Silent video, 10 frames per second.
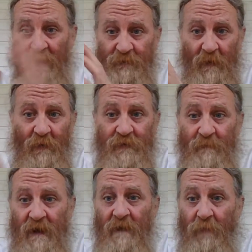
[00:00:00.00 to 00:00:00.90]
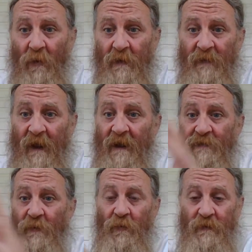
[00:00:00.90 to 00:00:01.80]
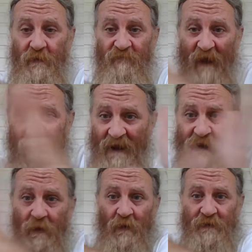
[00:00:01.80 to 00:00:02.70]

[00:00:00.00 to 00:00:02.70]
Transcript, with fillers: not supposed to be a part of that, so we're dividing